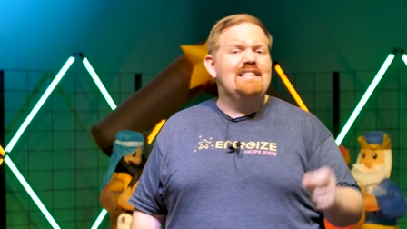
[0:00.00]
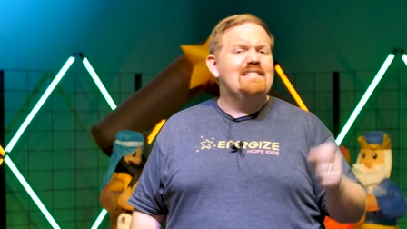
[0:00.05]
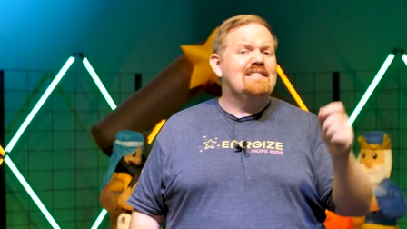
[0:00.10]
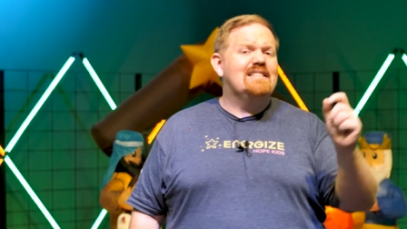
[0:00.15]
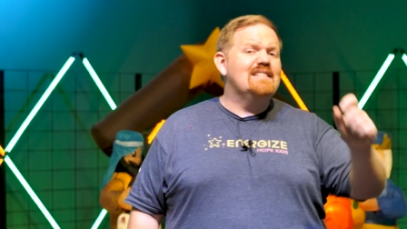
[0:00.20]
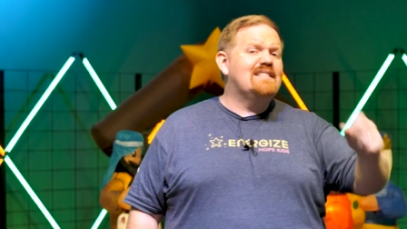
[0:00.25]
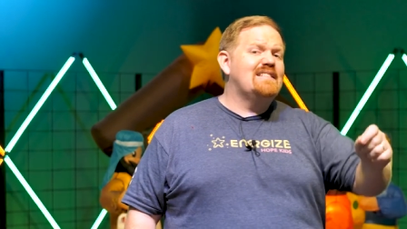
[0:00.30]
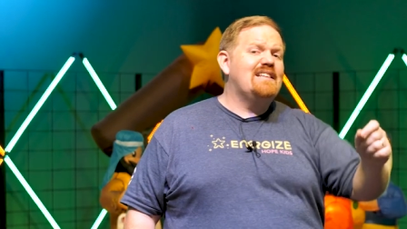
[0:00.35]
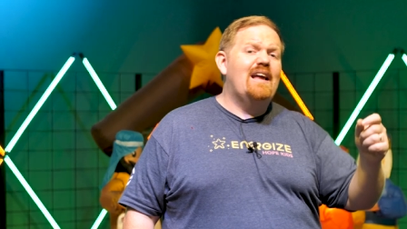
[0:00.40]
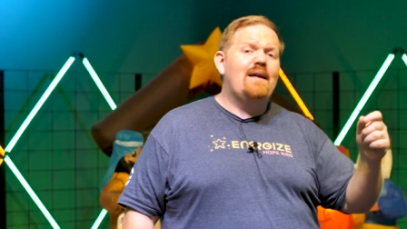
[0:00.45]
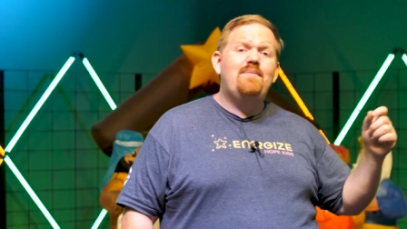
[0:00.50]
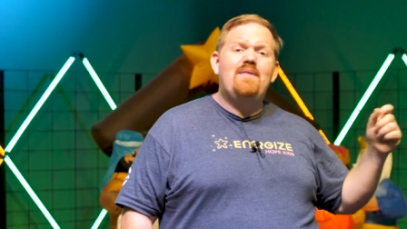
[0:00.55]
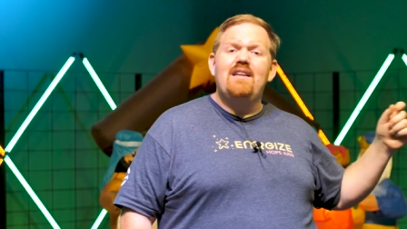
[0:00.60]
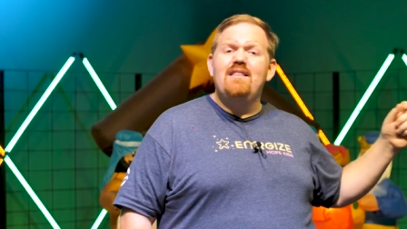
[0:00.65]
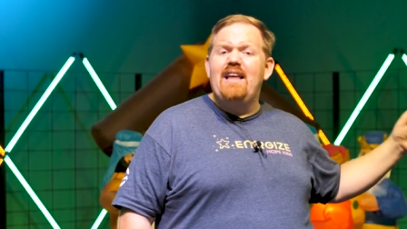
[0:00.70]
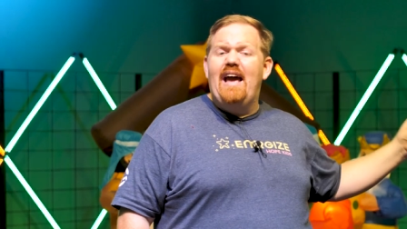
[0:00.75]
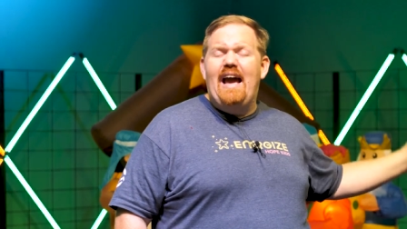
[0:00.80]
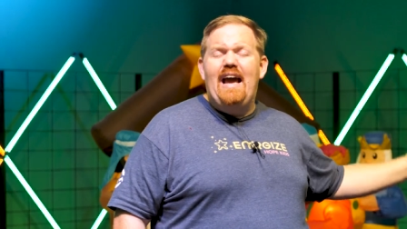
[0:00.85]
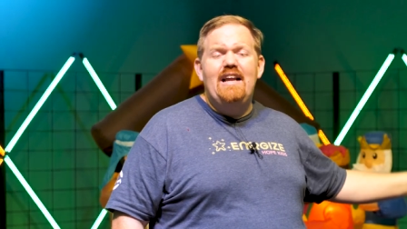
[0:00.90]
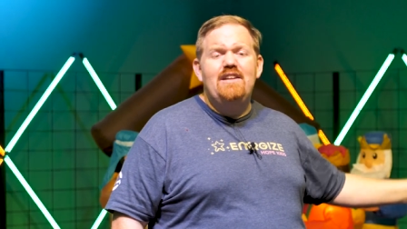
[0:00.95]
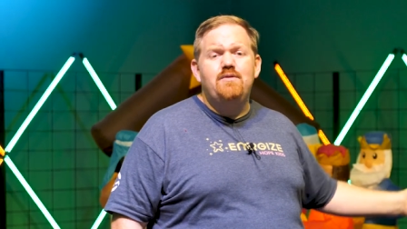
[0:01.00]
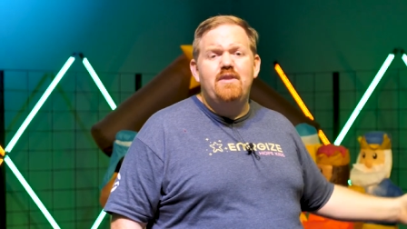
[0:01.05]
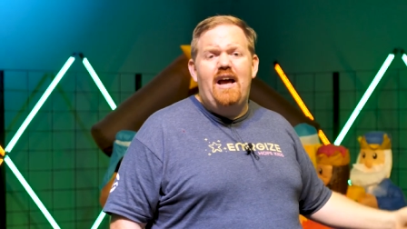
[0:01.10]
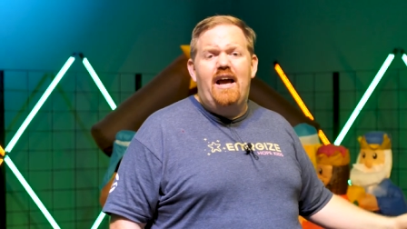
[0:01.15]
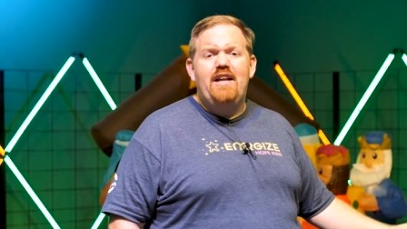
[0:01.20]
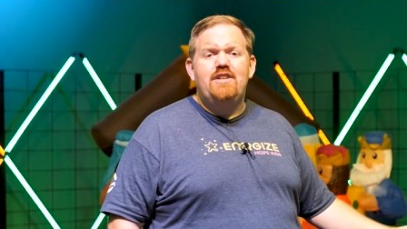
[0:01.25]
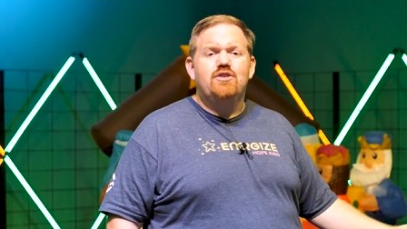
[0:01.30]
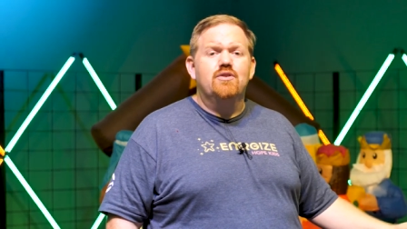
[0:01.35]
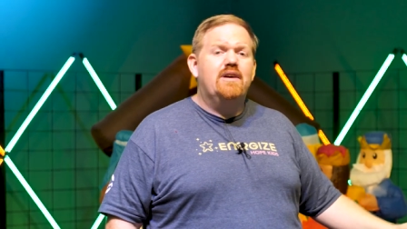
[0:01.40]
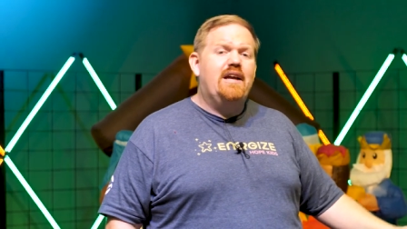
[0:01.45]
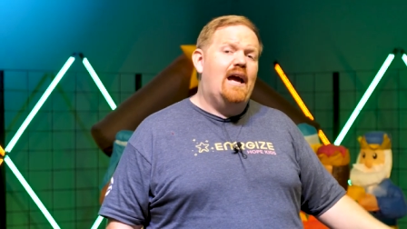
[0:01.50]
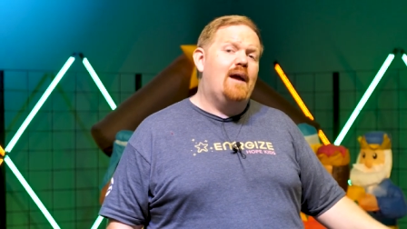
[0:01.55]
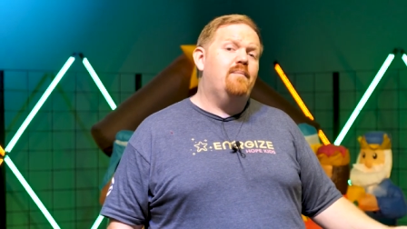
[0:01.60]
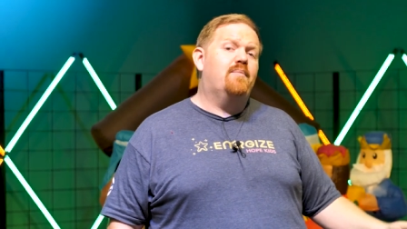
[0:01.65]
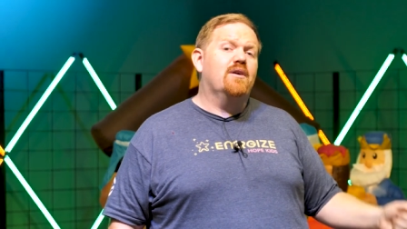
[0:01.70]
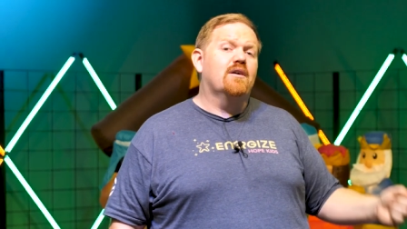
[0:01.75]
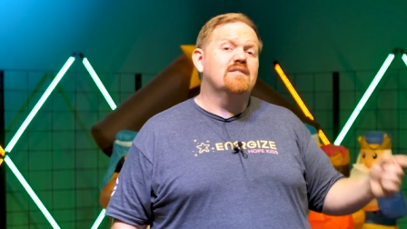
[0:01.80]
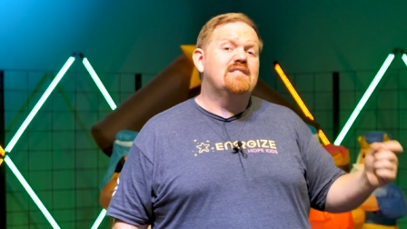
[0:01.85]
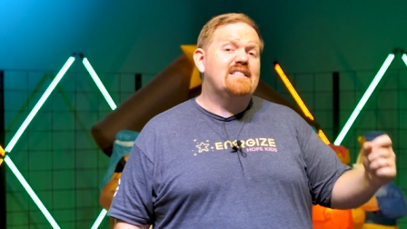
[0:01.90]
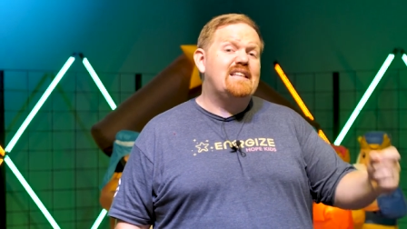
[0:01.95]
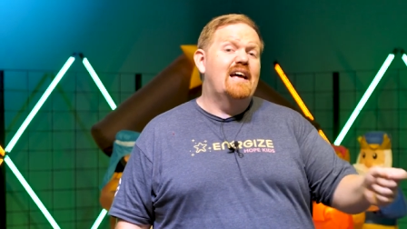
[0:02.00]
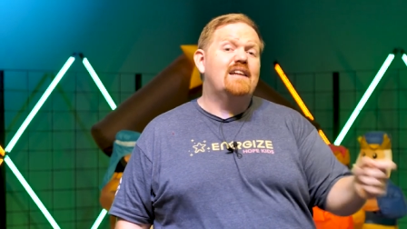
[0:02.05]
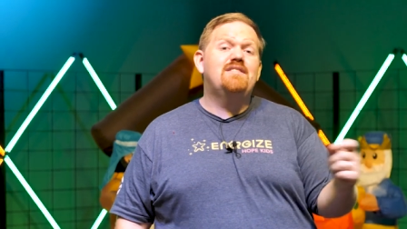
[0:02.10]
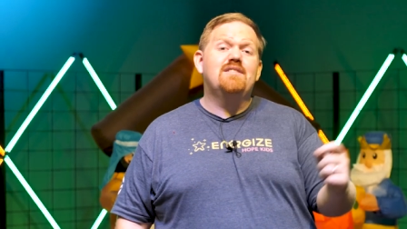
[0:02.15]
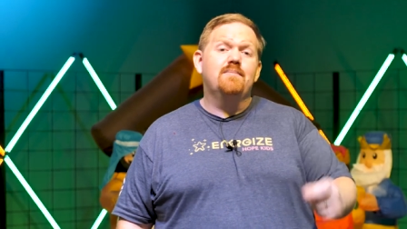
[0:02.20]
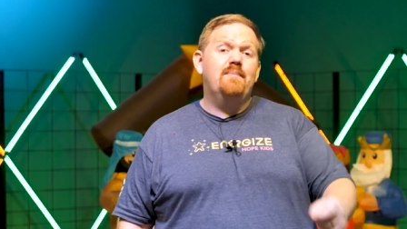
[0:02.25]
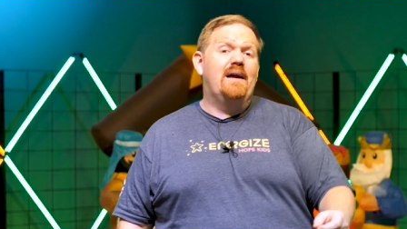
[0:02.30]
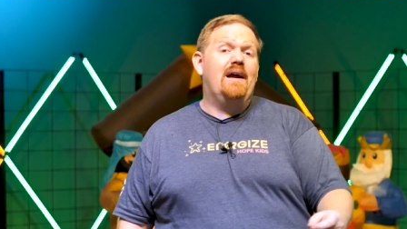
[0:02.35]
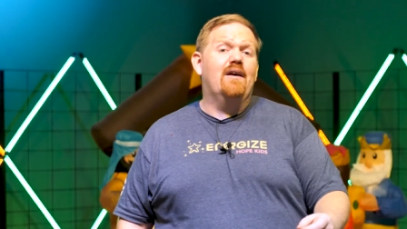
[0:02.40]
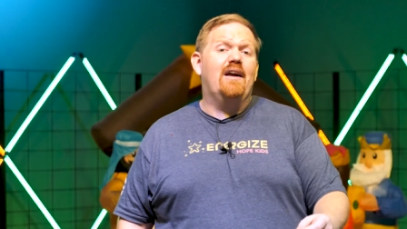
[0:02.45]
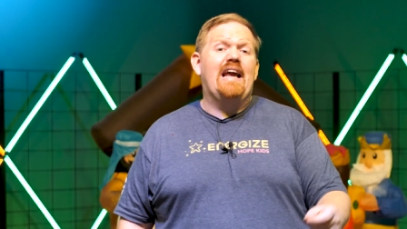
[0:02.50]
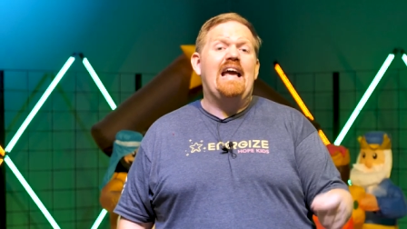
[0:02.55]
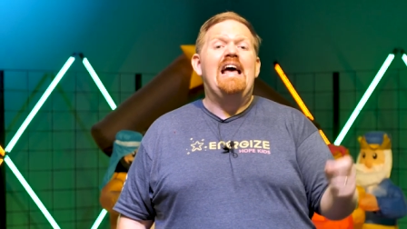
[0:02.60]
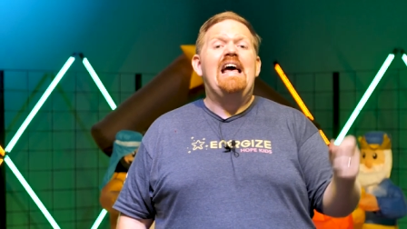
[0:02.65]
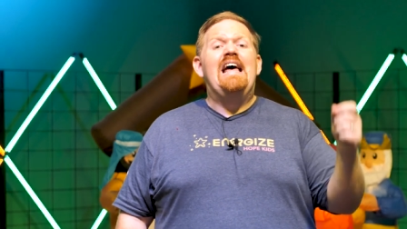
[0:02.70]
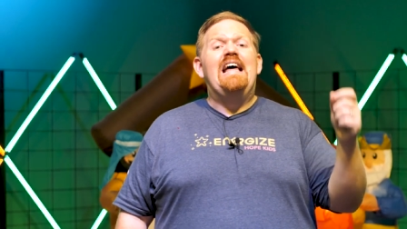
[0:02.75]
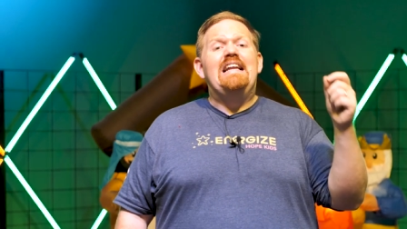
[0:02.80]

It's the same thing that Angel Gabriel said to Mary